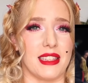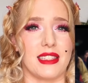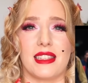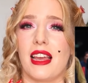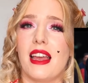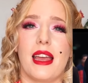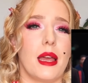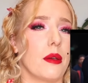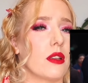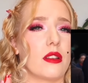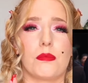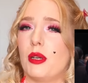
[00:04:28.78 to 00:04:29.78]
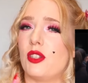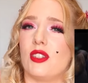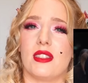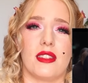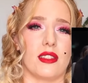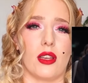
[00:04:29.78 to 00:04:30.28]
it
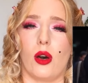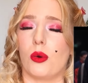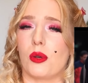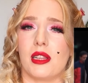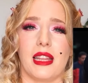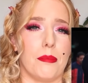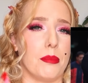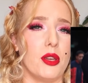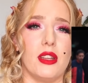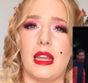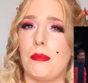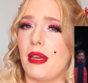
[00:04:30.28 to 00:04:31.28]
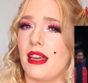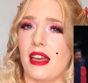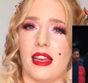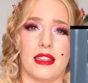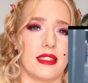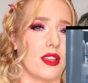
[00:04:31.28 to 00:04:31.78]
pushes this whole clean beauty
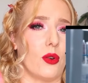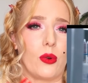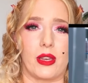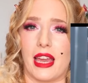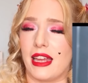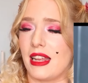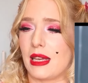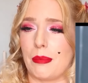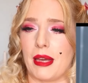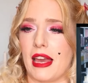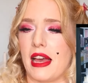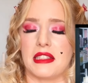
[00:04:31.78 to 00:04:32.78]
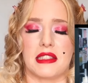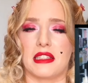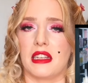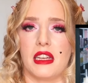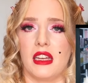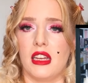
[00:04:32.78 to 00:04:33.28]
BS, organic BS.
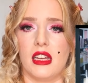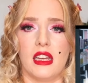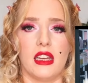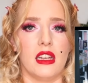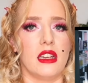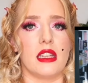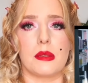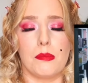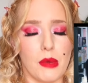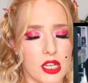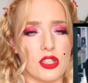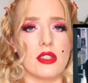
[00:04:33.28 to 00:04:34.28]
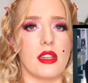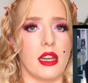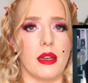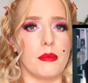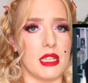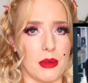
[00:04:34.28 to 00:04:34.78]
As much as
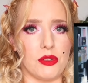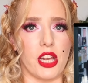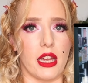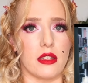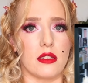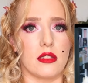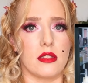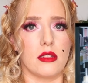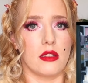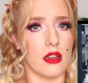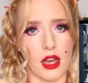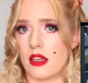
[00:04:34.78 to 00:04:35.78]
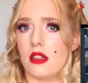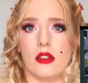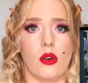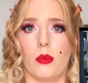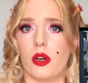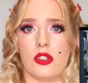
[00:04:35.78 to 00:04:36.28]
I am team Jess, I
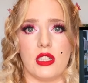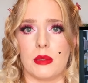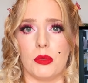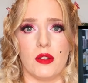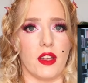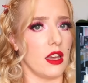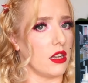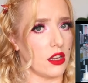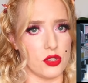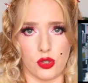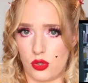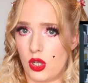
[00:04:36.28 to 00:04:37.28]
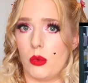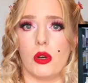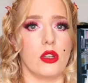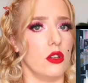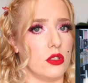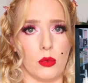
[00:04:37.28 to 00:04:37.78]
cannot watch this movie and I do not
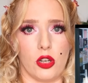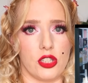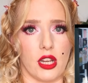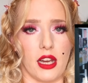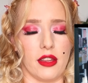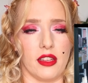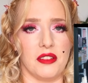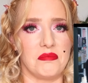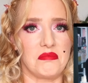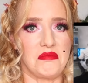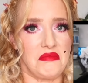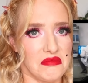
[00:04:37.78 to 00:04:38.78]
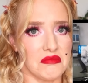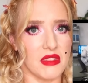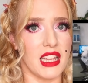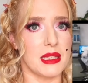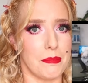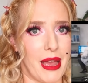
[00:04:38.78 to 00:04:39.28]
want you to watch it either.
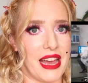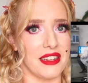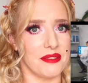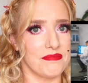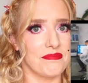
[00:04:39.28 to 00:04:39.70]
It's bad.